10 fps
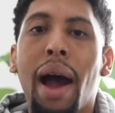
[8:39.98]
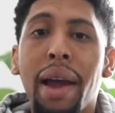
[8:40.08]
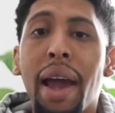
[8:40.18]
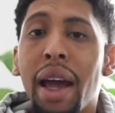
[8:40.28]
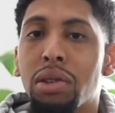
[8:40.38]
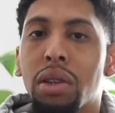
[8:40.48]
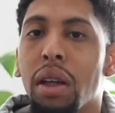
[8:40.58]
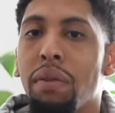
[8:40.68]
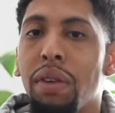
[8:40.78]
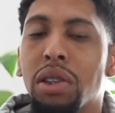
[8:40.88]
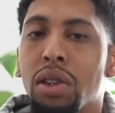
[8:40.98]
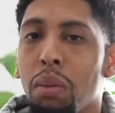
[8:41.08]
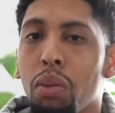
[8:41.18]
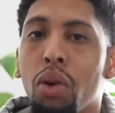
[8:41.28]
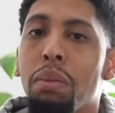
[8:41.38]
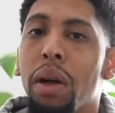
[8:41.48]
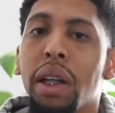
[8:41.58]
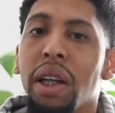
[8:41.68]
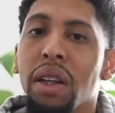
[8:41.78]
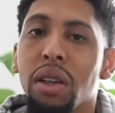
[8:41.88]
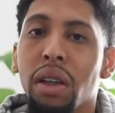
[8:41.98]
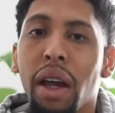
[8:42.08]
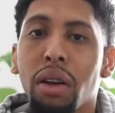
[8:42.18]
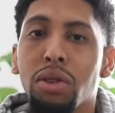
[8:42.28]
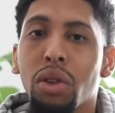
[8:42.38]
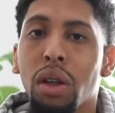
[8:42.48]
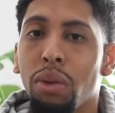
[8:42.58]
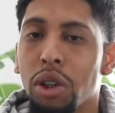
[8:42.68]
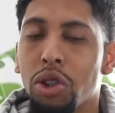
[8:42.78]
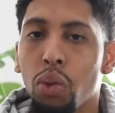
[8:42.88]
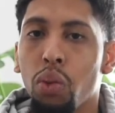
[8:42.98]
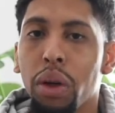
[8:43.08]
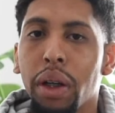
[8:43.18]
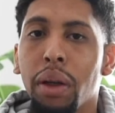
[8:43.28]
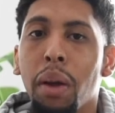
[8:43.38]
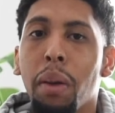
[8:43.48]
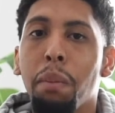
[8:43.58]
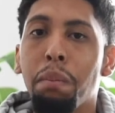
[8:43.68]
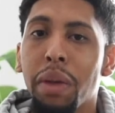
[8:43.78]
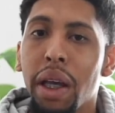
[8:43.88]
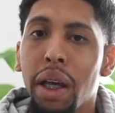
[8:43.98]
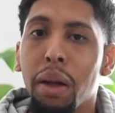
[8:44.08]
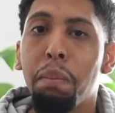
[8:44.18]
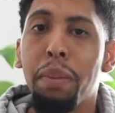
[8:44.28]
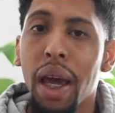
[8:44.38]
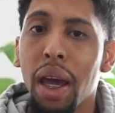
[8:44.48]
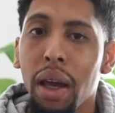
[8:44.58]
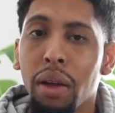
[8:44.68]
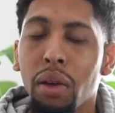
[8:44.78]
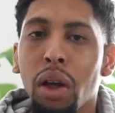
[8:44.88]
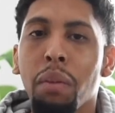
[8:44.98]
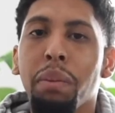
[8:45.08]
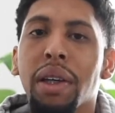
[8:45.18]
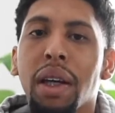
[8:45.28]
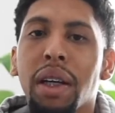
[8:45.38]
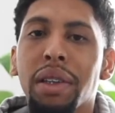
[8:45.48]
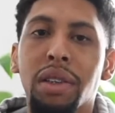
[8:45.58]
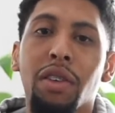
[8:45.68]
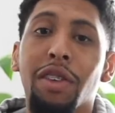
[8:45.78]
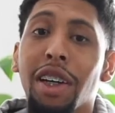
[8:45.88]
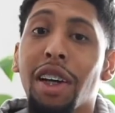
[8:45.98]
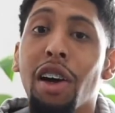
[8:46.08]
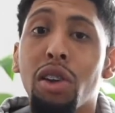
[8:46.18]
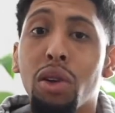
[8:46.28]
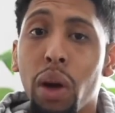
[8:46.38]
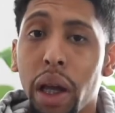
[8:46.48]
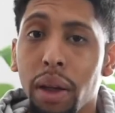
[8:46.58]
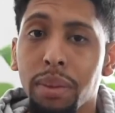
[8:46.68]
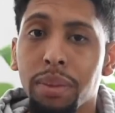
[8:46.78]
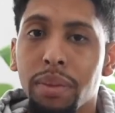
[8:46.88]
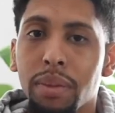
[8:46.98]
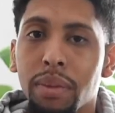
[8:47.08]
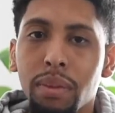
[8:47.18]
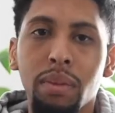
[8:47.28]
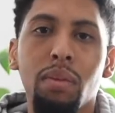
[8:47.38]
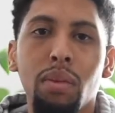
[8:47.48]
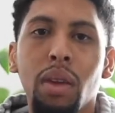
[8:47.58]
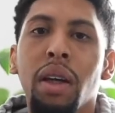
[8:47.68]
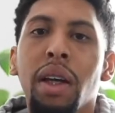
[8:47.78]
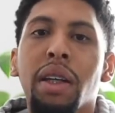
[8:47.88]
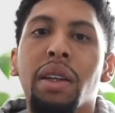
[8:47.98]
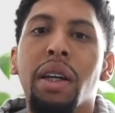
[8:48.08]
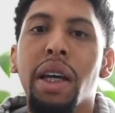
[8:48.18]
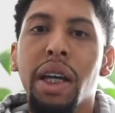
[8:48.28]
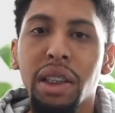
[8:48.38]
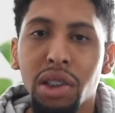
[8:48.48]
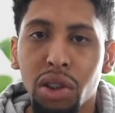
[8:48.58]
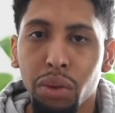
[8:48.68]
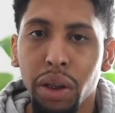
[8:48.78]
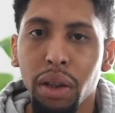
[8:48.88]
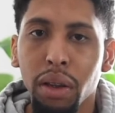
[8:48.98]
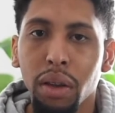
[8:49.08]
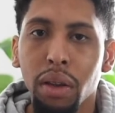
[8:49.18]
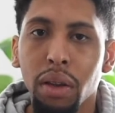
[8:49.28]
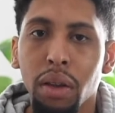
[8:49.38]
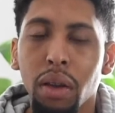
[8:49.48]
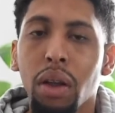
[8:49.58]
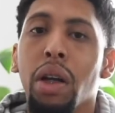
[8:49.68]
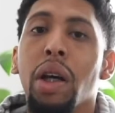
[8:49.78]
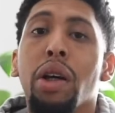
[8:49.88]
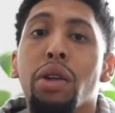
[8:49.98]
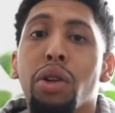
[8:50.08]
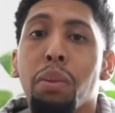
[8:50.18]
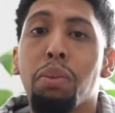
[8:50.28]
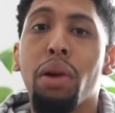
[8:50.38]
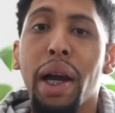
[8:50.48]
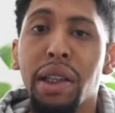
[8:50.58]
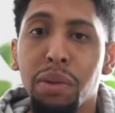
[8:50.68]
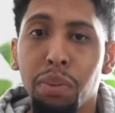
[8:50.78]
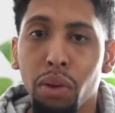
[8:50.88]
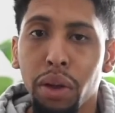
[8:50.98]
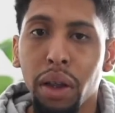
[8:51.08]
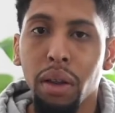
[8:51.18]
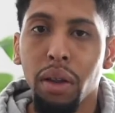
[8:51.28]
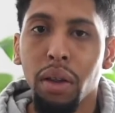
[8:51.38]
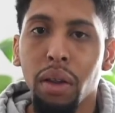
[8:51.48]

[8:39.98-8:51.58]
I actually invested more money in the Air Jordan Retro 1 Mid band because the colorway, the history, the price point,